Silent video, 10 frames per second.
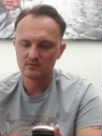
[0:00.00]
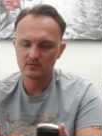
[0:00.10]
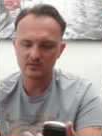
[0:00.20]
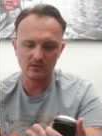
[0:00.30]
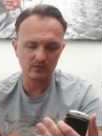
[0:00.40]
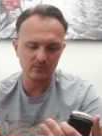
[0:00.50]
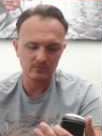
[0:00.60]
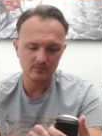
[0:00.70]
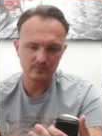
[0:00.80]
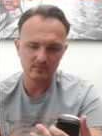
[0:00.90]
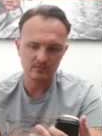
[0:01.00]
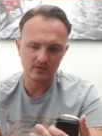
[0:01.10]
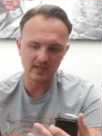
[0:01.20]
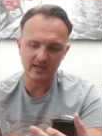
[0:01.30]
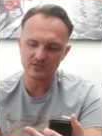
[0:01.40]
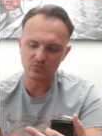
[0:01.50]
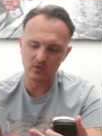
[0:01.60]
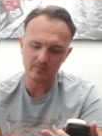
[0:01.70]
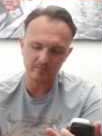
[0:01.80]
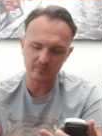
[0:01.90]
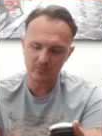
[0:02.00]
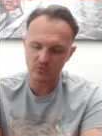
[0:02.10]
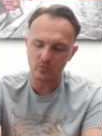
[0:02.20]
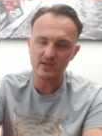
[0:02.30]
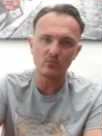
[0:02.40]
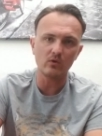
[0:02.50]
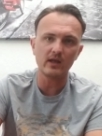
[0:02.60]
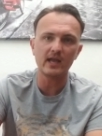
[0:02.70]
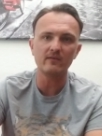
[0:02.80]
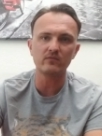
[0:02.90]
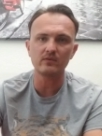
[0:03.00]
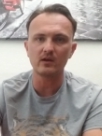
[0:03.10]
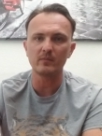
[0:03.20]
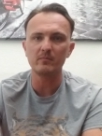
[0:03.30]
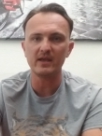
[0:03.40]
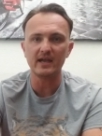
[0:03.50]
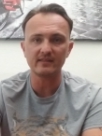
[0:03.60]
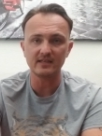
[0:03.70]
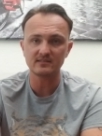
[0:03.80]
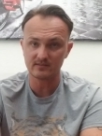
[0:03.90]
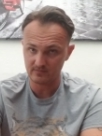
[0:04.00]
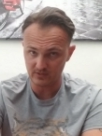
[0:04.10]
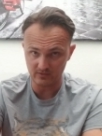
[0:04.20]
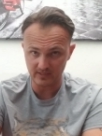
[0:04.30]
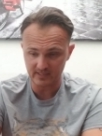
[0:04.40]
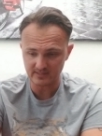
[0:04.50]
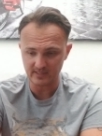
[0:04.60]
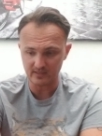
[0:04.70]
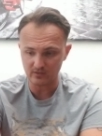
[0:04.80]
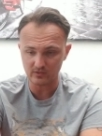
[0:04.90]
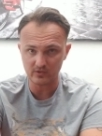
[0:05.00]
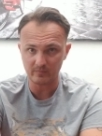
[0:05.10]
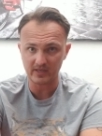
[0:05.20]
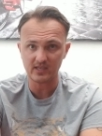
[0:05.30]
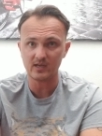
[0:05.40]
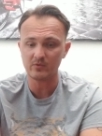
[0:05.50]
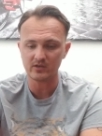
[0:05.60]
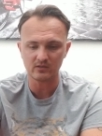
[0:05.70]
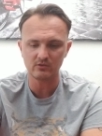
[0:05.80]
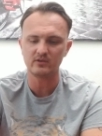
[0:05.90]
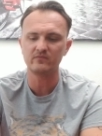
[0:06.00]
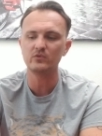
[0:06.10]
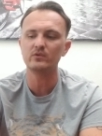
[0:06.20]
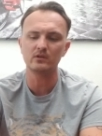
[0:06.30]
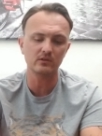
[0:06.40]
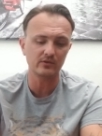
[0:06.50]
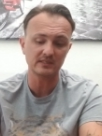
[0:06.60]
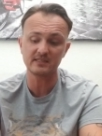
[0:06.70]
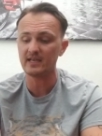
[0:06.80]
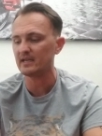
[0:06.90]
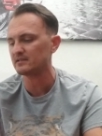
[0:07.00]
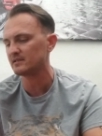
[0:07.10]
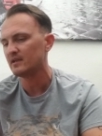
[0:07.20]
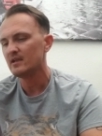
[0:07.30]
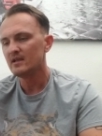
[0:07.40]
So that is what the weight will have on my pack. That's, like I said, including my camera, including food, including snacks.